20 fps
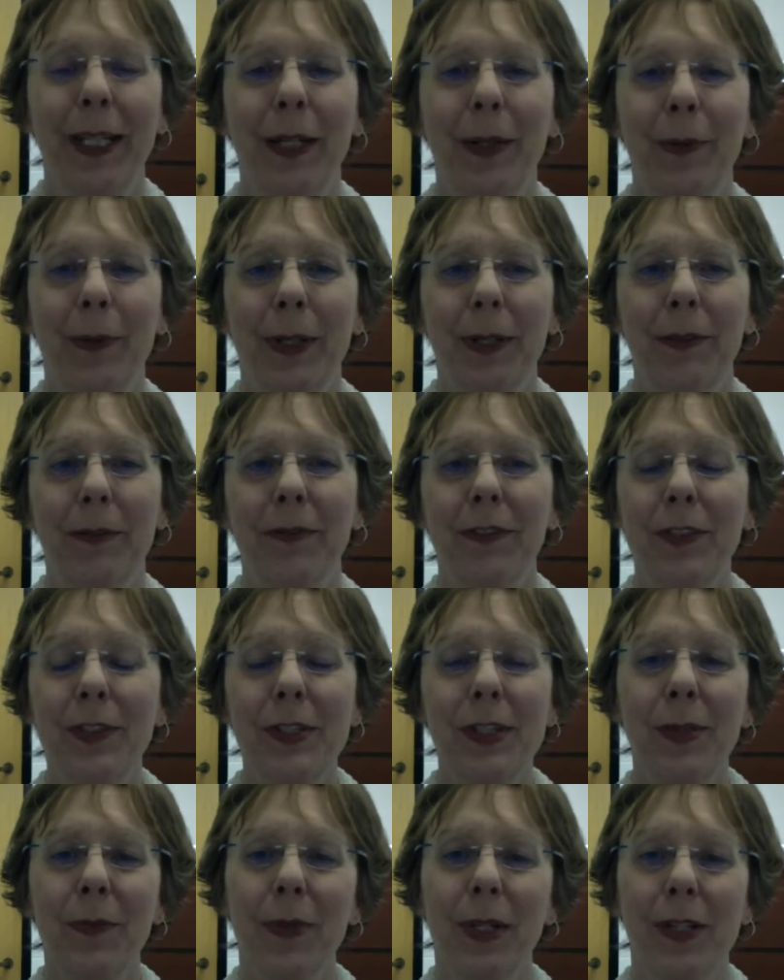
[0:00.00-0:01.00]
Well, first
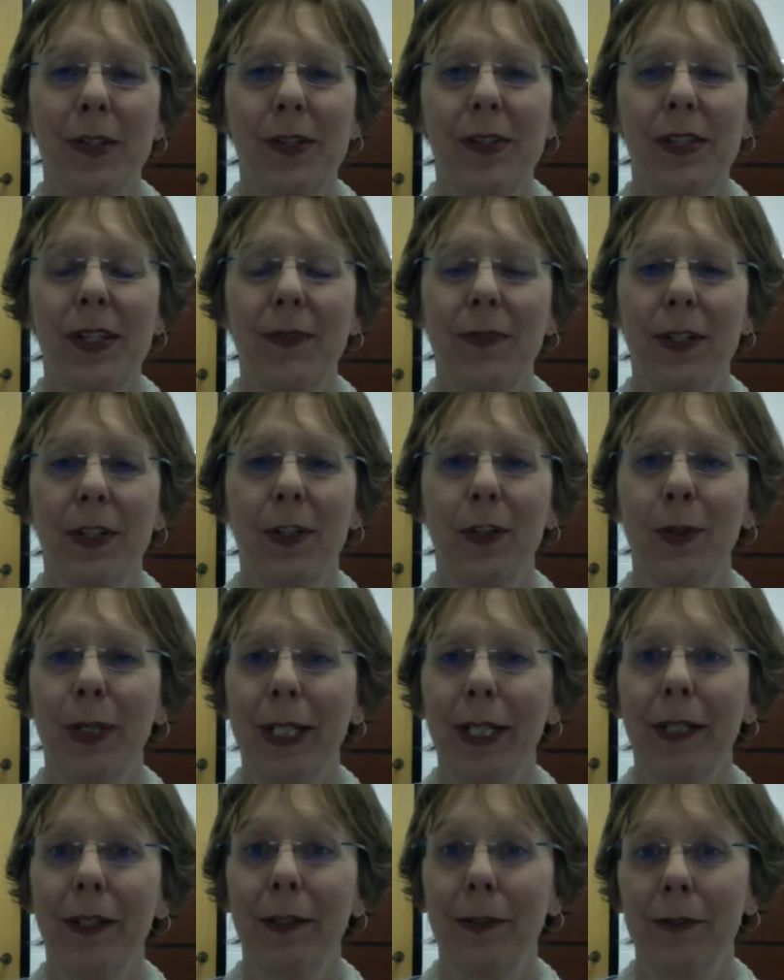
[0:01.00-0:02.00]
I want to just give you a
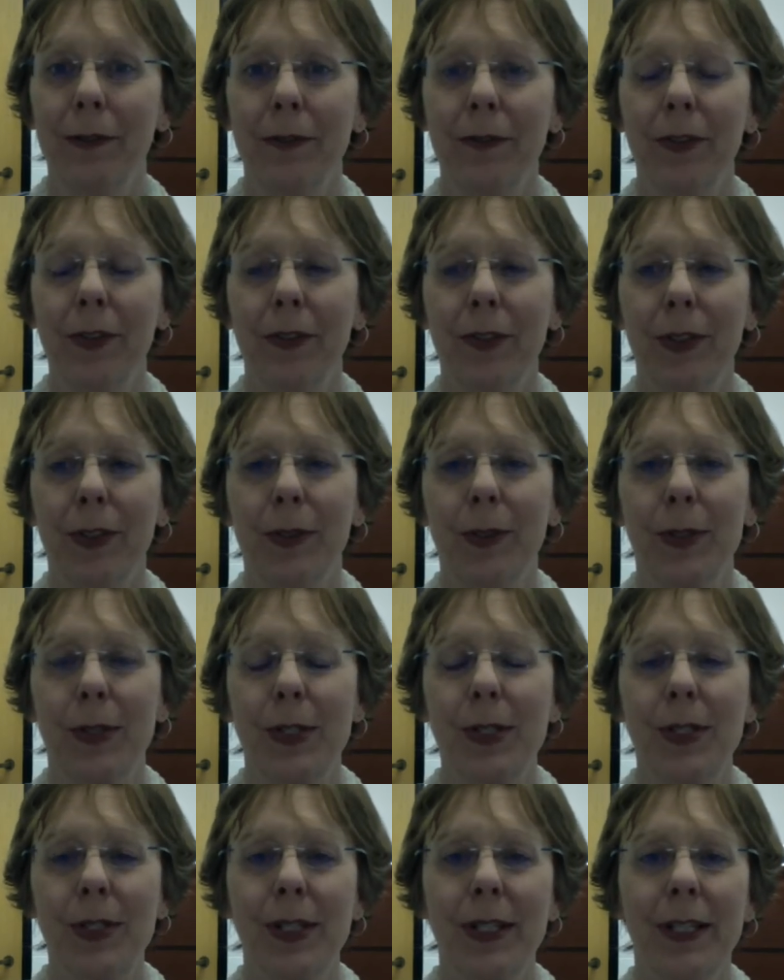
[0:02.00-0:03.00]
quick overview of the
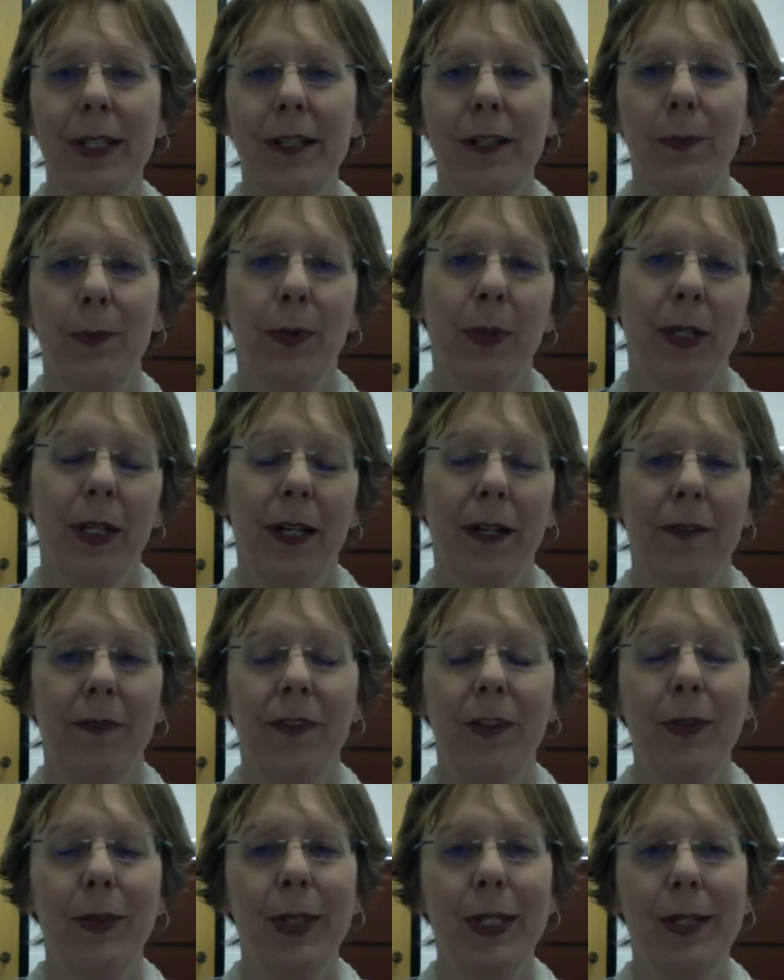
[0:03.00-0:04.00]
course and then I'll point out a
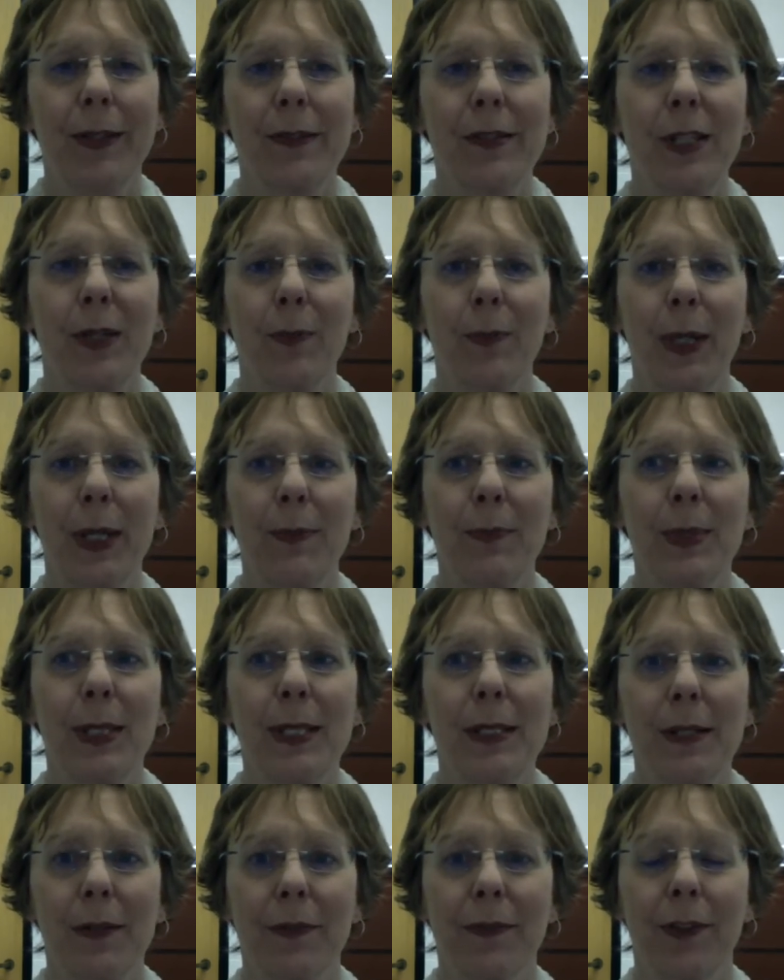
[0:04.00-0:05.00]
few things that might be
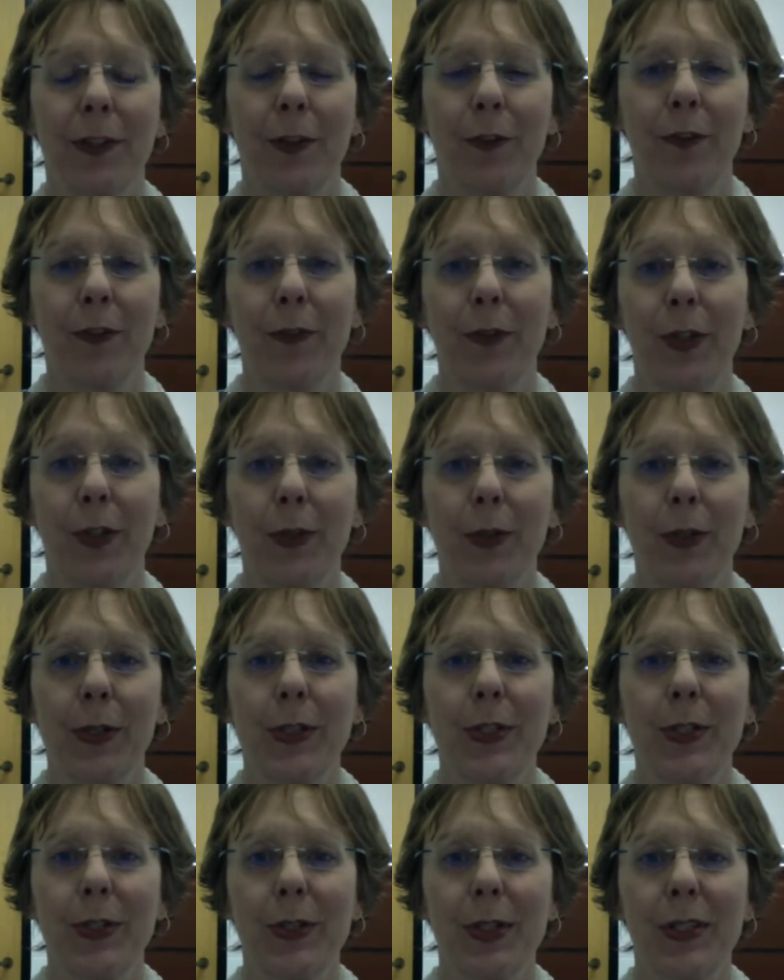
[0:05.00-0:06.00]
different from the
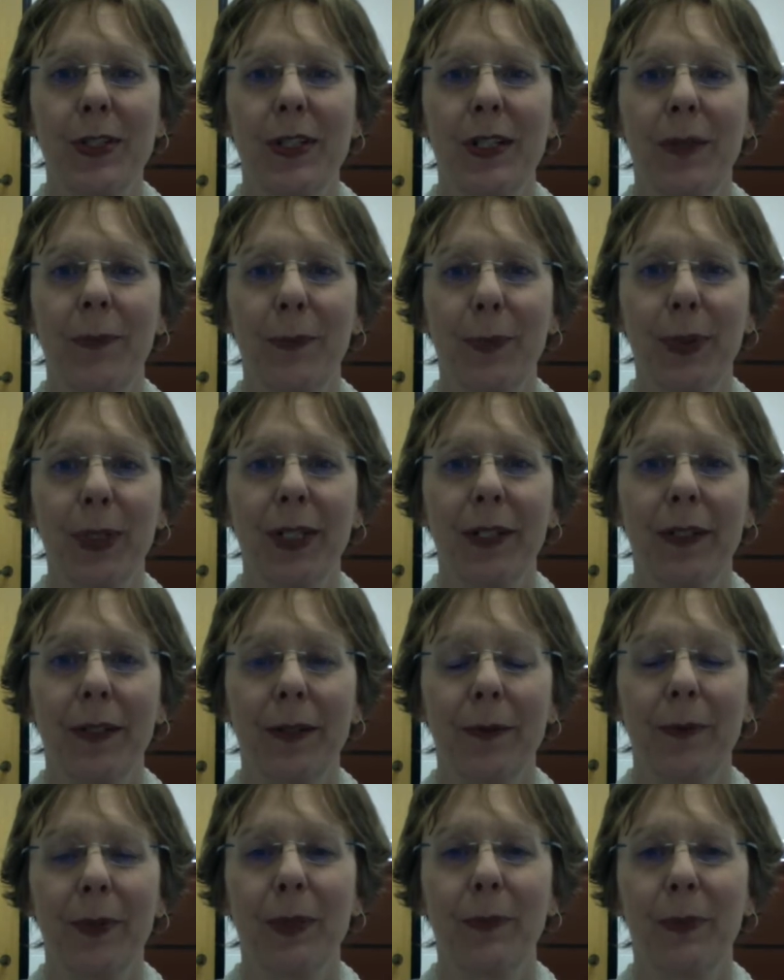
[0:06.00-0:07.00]
course you just completed
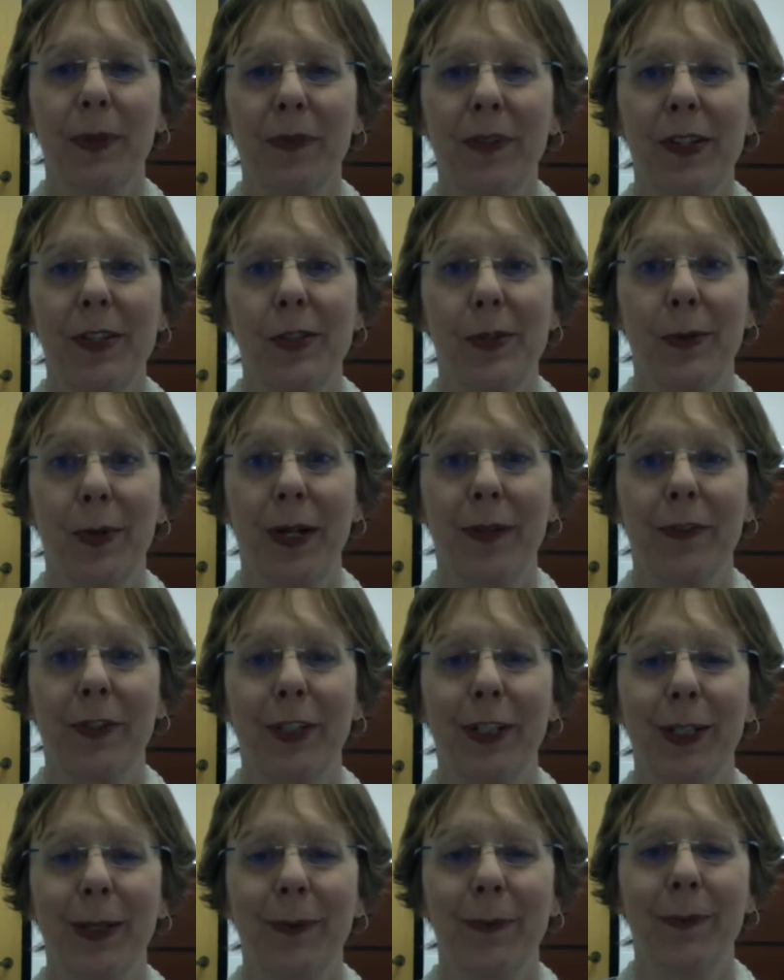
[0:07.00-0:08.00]
with Professor
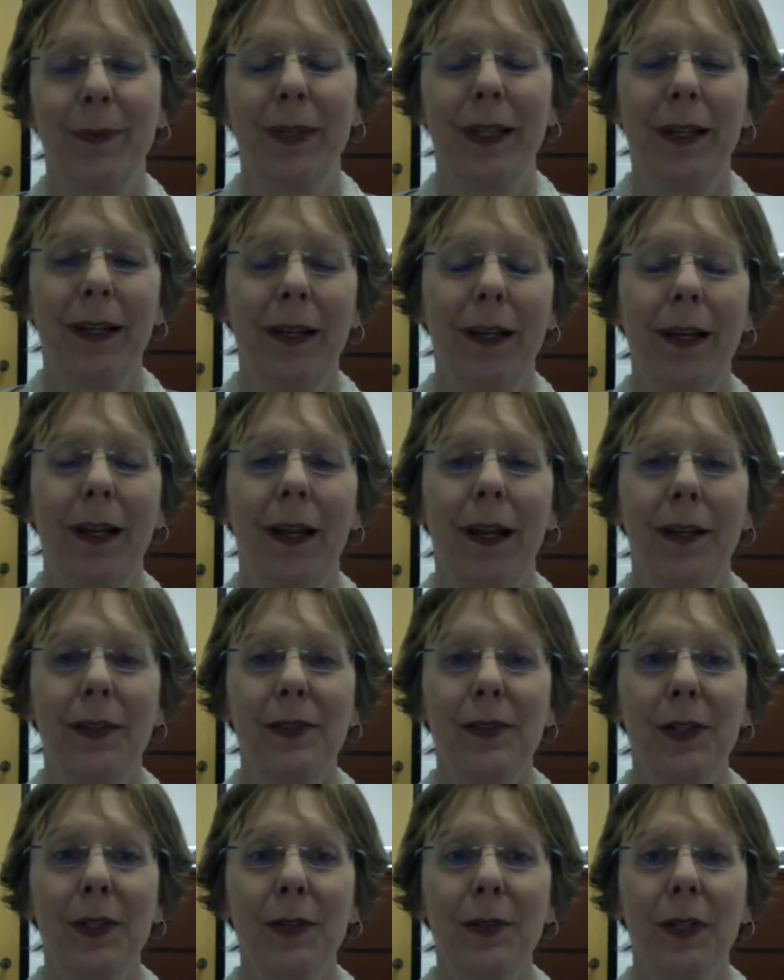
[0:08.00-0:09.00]
Rafferty.
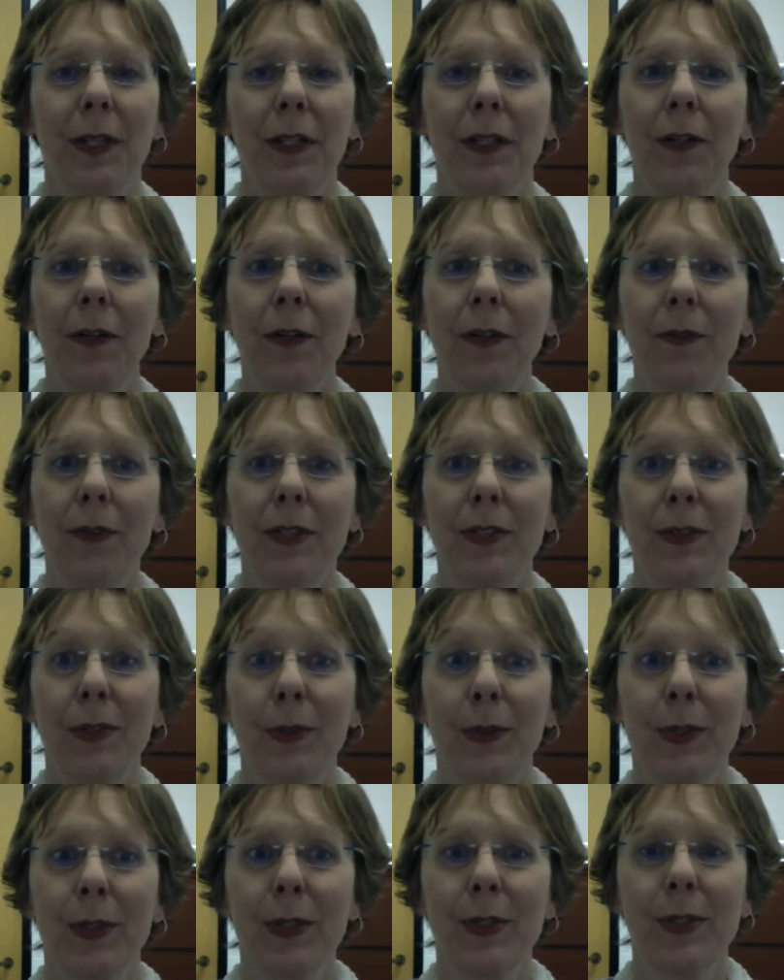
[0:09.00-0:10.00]
So our goal of this
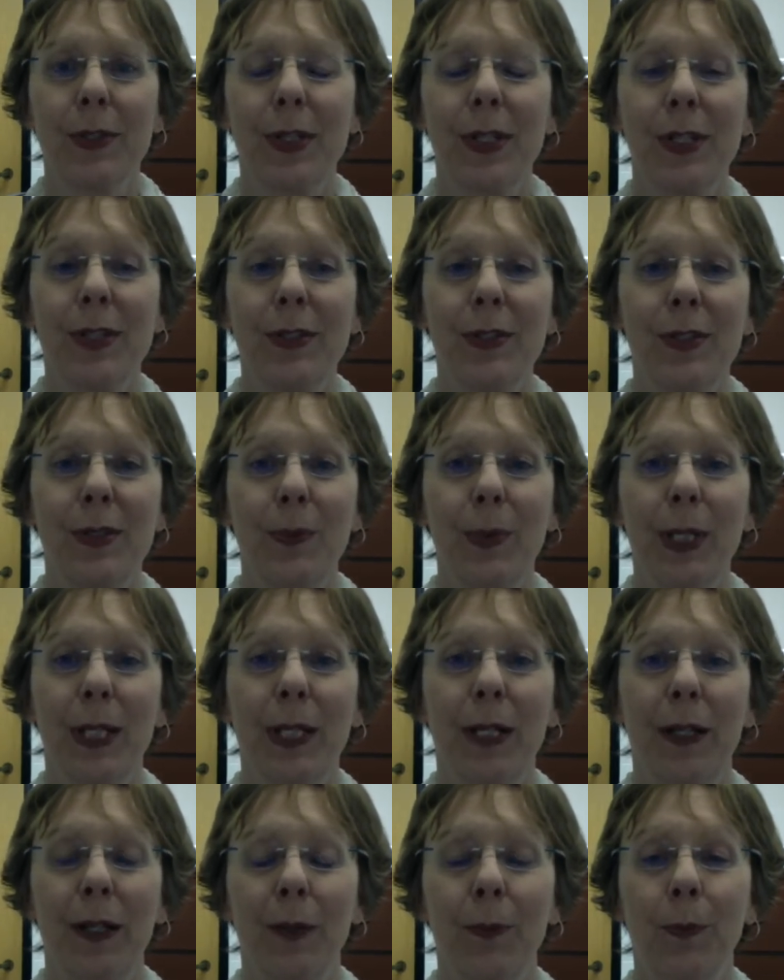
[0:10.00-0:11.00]
course is to
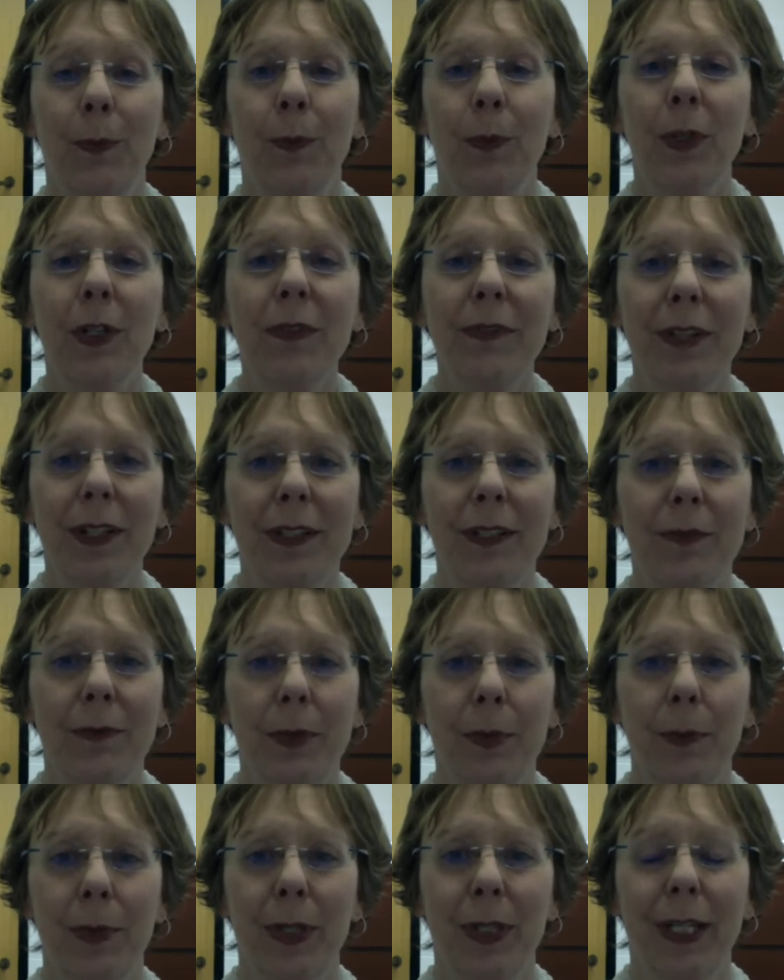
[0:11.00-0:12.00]
become more effective
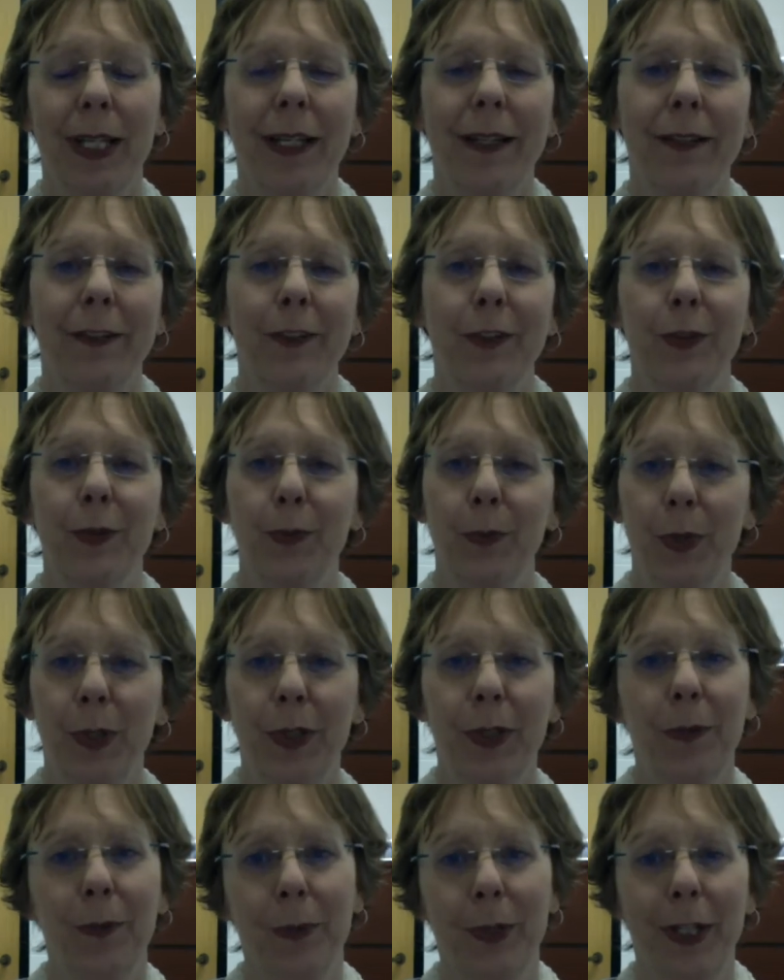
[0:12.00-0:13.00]
communicators
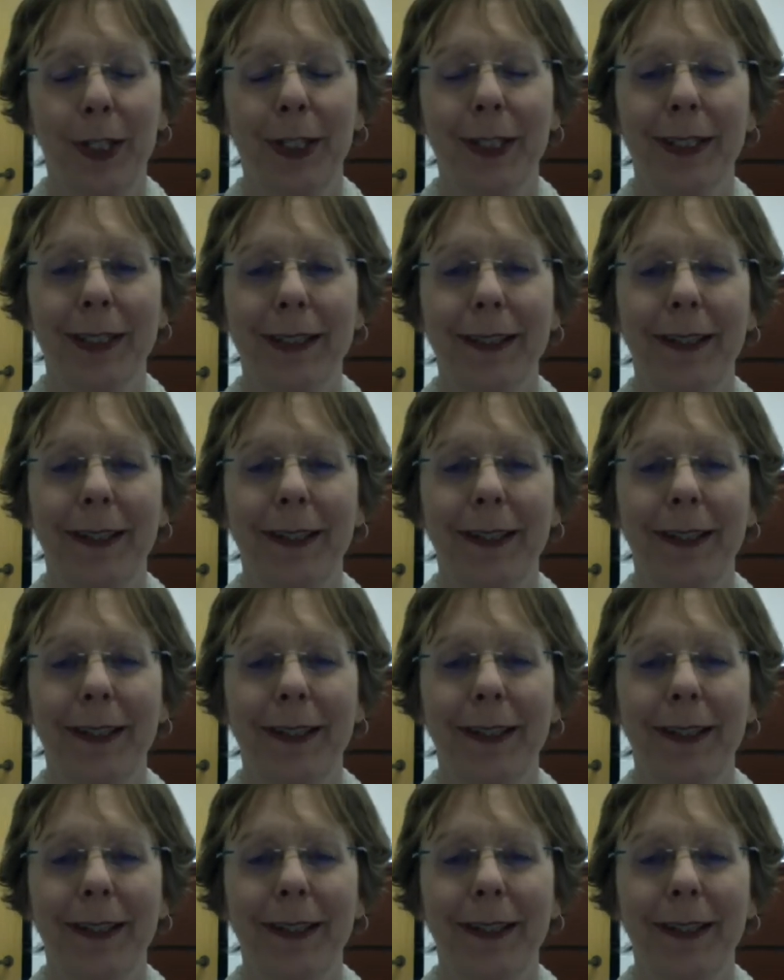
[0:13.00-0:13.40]
one-on-one.